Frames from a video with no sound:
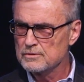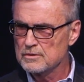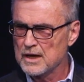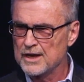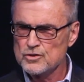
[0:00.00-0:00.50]

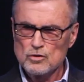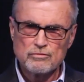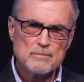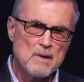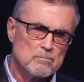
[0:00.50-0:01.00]
and you
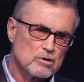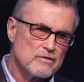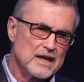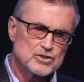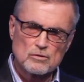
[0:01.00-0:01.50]
remember
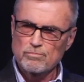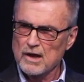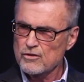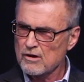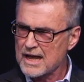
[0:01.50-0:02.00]
that your
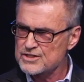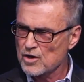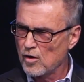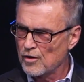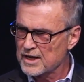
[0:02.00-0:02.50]
brother has
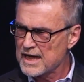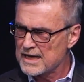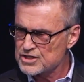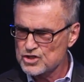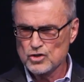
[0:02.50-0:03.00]
aught
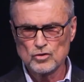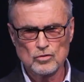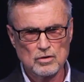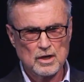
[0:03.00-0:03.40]
against you,